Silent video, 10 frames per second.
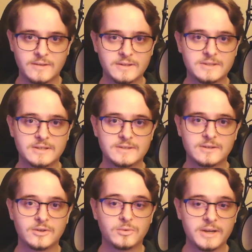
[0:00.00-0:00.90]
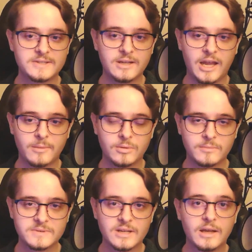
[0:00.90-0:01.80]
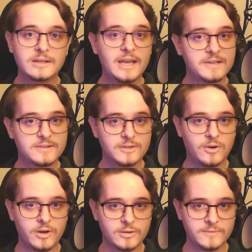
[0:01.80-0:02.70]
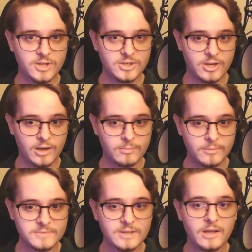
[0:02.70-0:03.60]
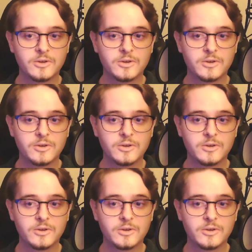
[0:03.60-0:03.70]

This is Gracie Abrams, yes, the daughter of J.J. Abrams.